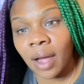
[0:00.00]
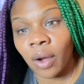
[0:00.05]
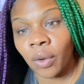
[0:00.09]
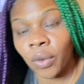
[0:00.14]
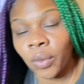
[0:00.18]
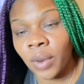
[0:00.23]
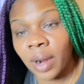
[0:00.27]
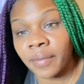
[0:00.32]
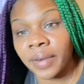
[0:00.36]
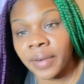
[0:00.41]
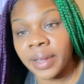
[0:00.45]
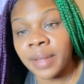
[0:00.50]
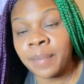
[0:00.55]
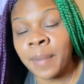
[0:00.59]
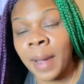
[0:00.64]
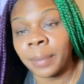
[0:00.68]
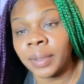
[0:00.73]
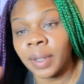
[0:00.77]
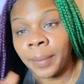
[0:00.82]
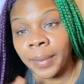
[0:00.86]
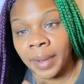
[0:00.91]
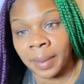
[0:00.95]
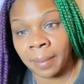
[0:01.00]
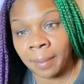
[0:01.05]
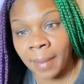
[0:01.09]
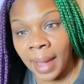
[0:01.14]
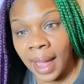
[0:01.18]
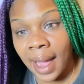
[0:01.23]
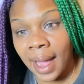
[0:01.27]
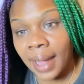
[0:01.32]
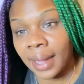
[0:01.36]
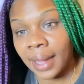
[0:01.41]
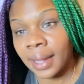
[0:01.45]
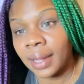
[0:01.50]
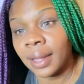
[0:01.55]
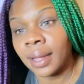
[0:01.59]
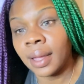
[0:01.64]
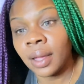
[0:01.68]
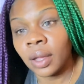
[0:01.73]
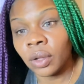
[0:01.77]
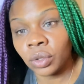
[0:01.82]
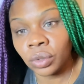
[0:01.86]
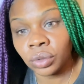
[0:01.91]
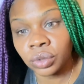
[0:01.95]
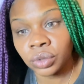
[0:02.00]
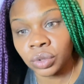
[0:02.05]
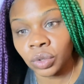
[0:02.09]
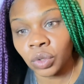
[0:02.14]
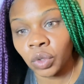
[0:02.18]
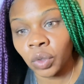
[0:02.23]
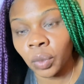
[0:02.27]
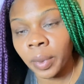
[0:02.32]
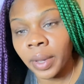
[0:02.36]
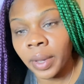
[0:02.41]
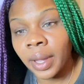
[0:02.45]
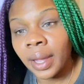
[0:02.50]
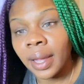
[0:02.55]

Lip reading: or whoever, he popped up in my YouTube.